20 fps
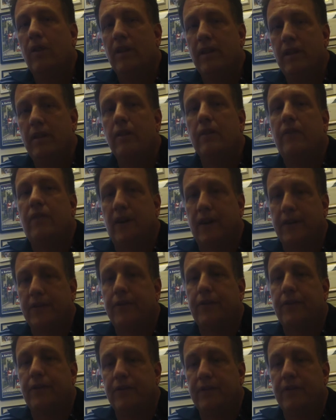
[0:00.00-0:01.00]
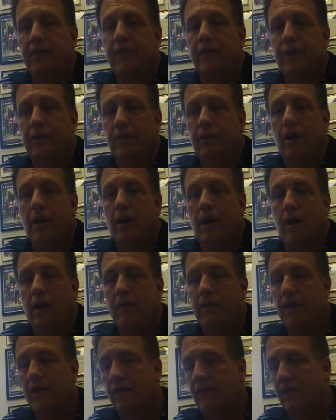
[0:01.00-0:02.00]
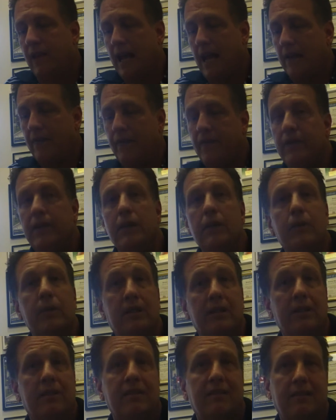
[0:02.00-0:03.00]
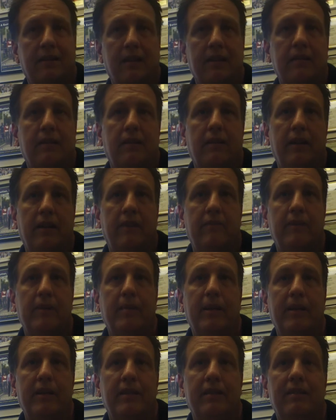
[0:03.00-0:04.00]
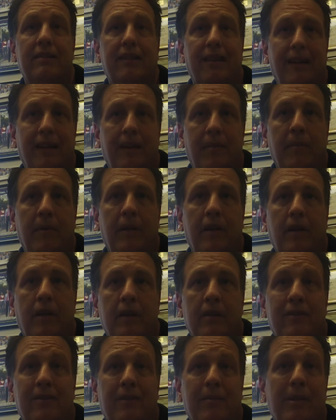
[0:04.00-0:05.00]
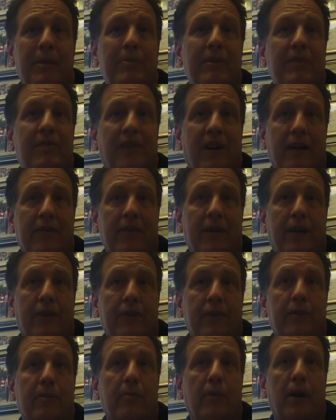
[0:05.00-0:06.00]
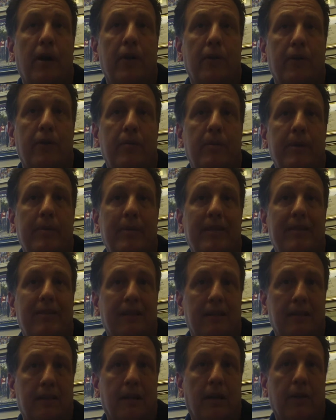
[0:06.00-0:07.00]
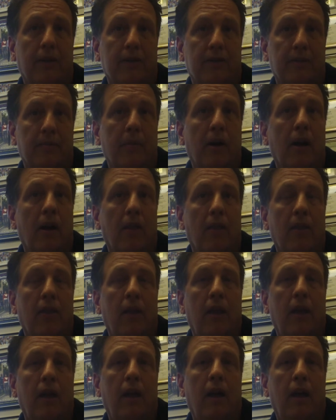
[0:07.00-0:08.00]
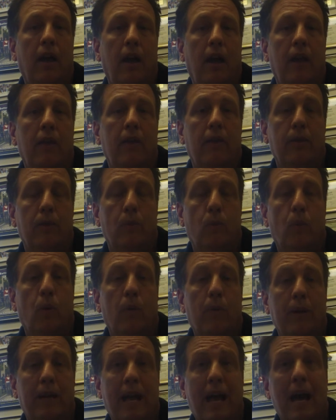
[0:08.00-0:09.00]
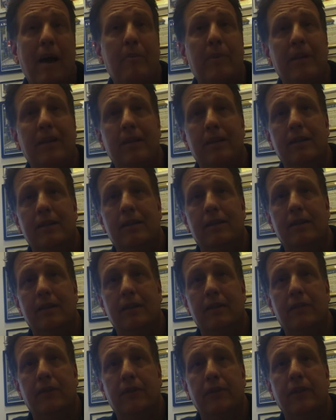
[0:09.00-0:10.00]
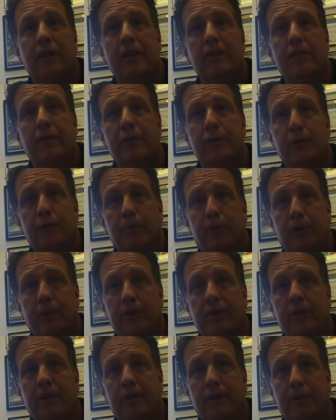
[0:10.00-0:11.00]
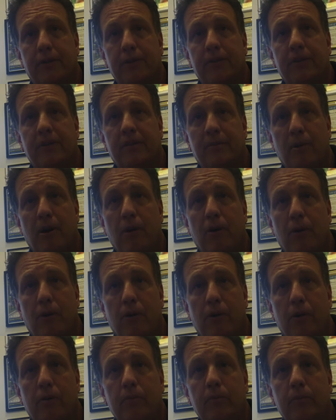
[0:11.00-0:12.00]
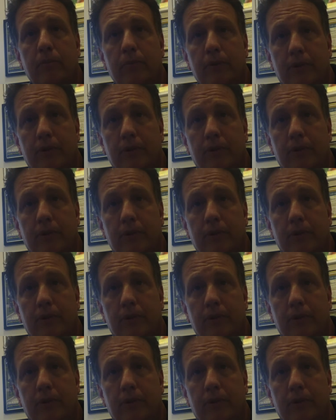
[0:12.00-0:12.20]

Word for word: within the fire service fee, you have a flat fee which is assessed on everybody the same. So it may be $5 a month or it may be $6 a month. And what would happen is if you're an individual person that owns a small home,